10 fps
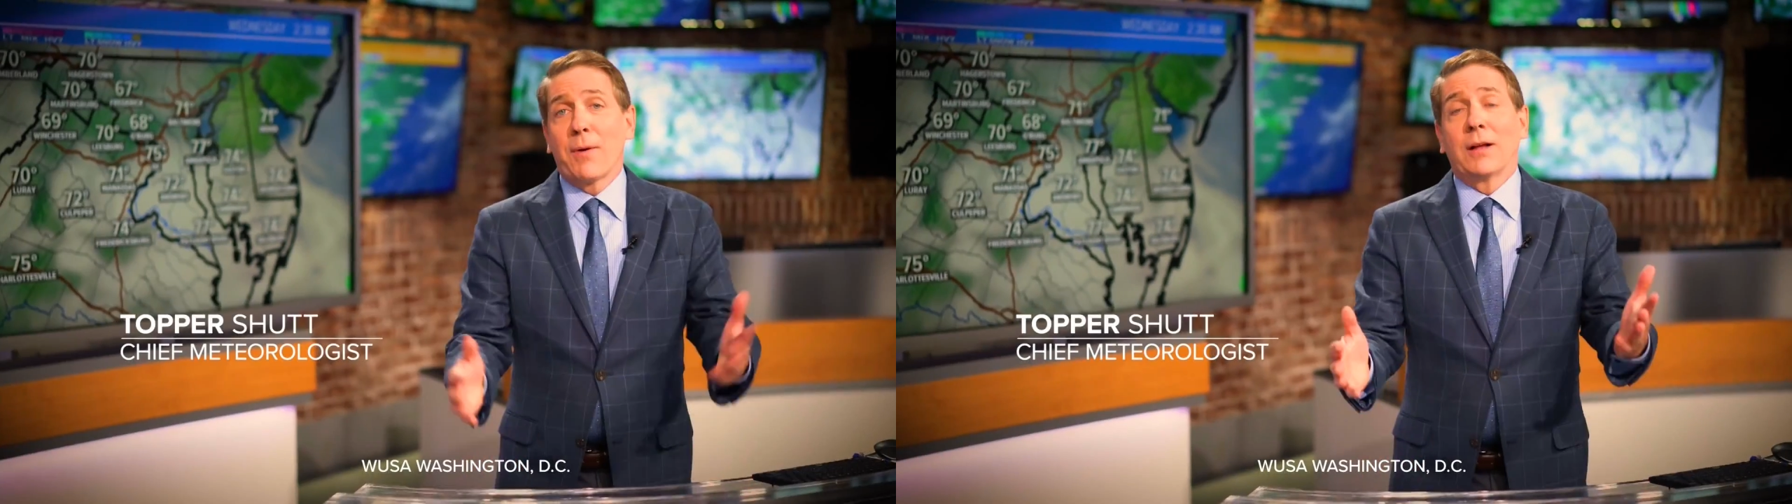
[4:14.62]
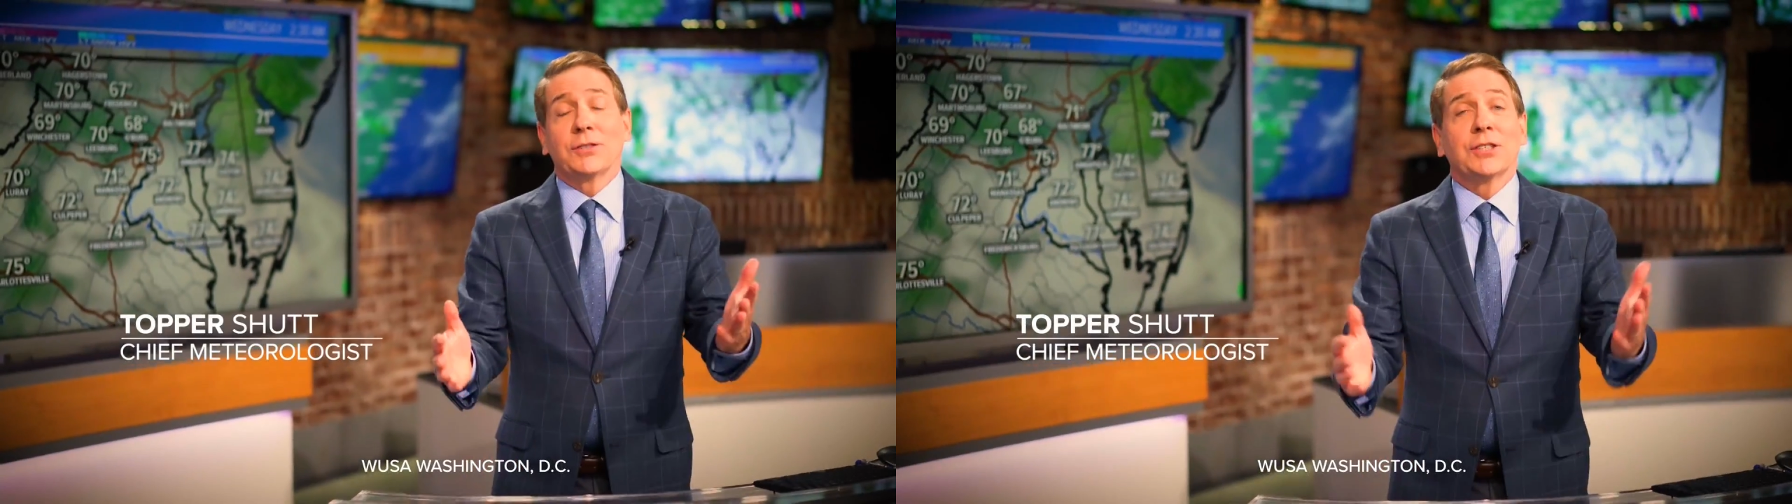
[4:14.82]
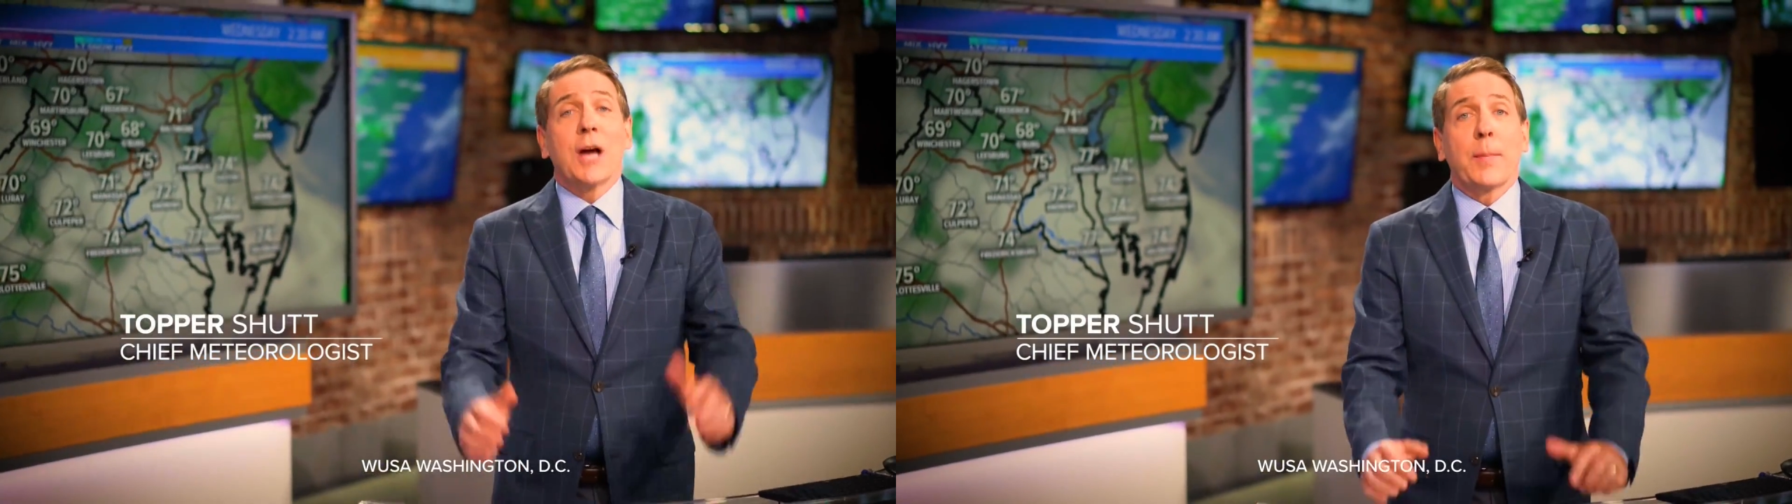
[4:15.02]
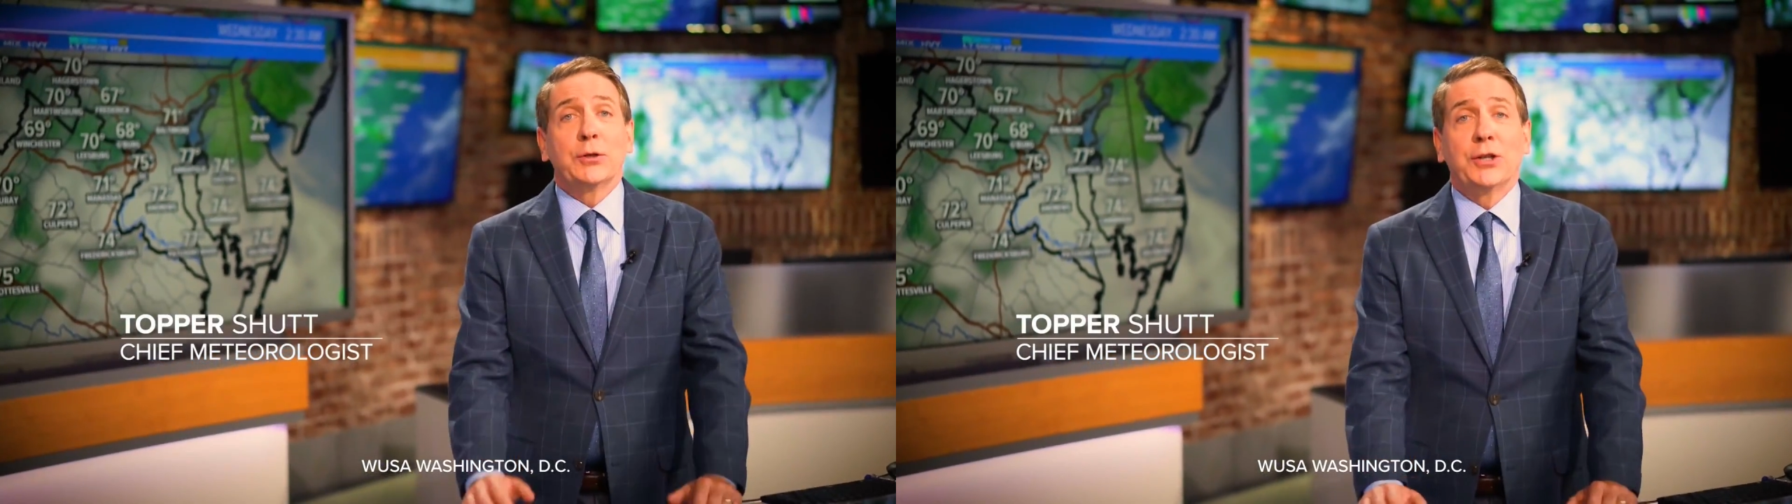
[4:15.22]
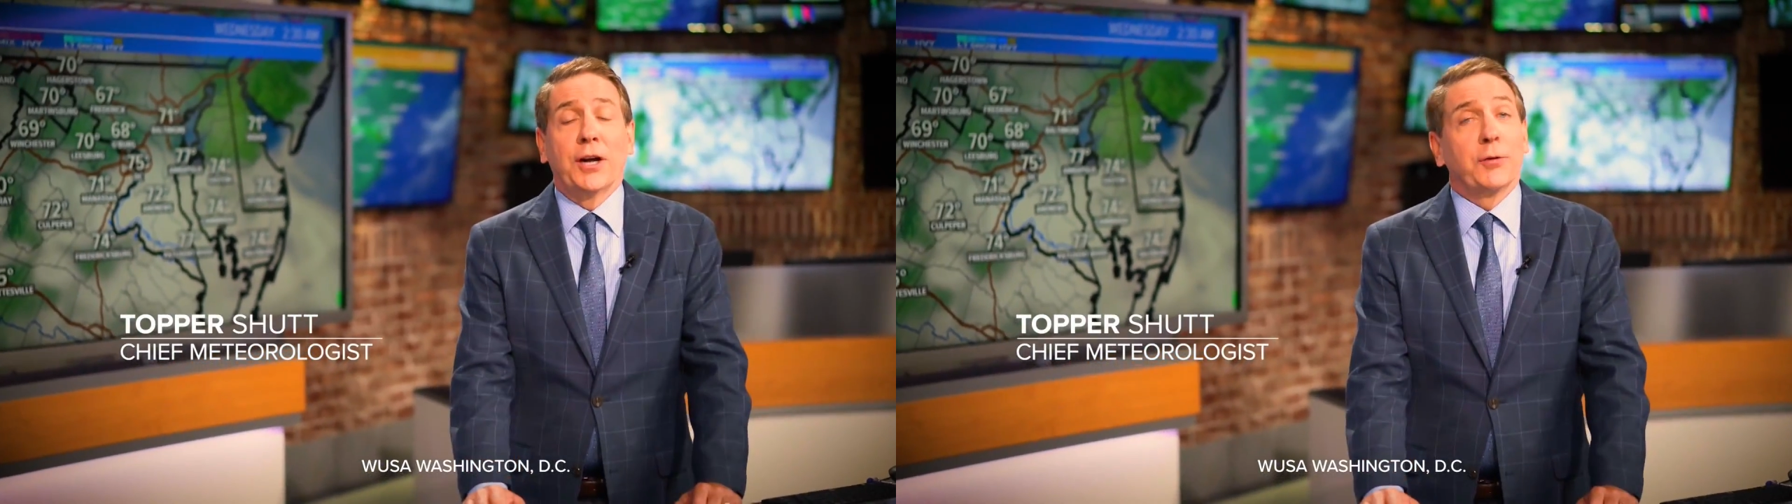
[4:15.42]
I'm meteorologist
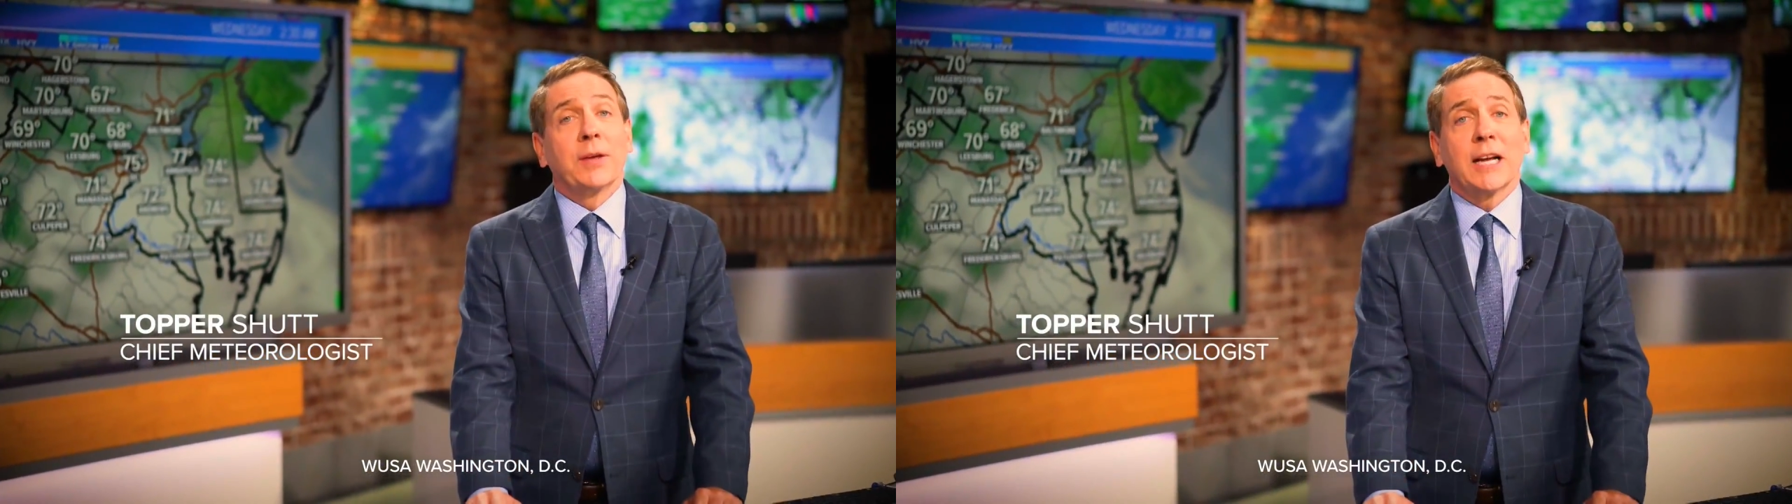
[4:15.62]
Topper Shutt.